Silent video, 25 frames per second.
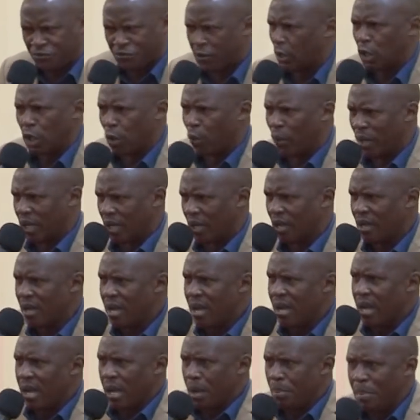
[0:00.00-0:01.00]
following.
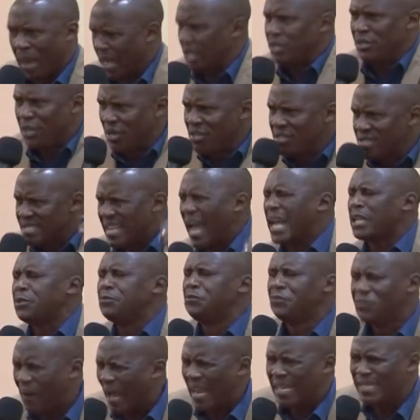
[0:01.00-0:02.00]
The
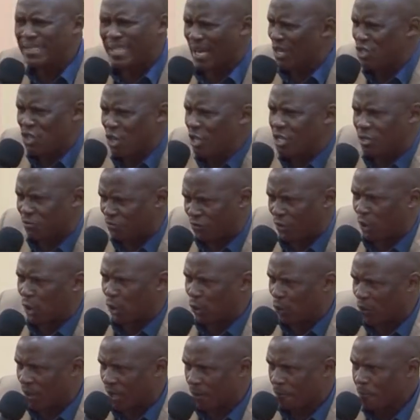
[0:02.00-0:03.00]
disadvantage is
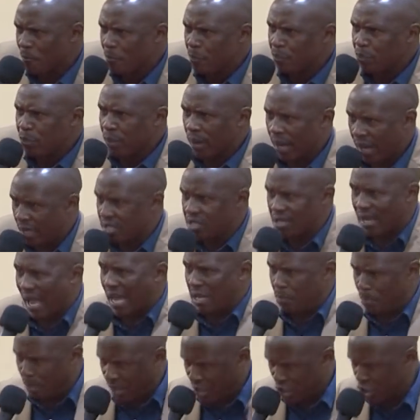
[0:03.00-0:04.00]
following. It
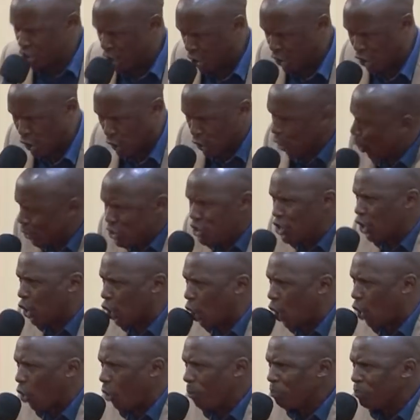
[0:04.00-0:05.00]
can be
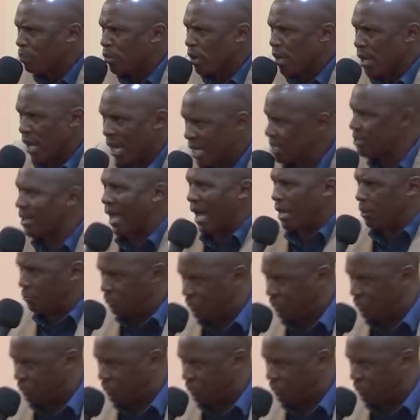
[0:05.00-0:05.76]
genealogical. It can